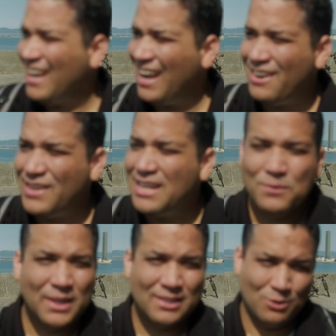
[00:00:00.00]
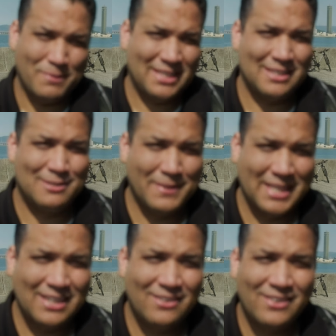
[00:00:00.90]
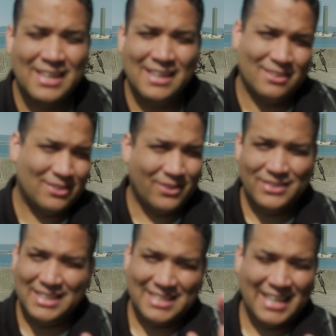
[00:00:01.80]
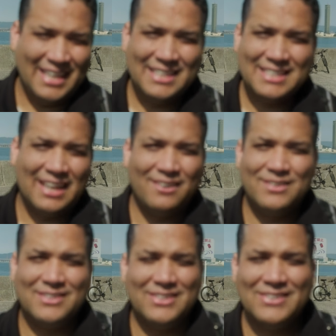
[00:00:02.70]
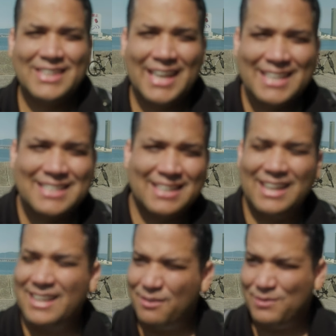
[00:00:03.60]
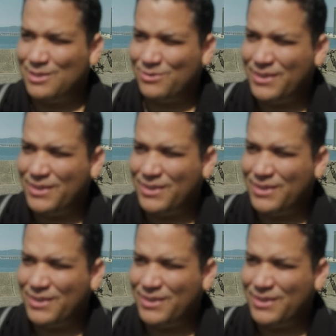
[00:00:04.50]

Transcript: I really wanted to make this video, throw this hint out to you guys, like if it's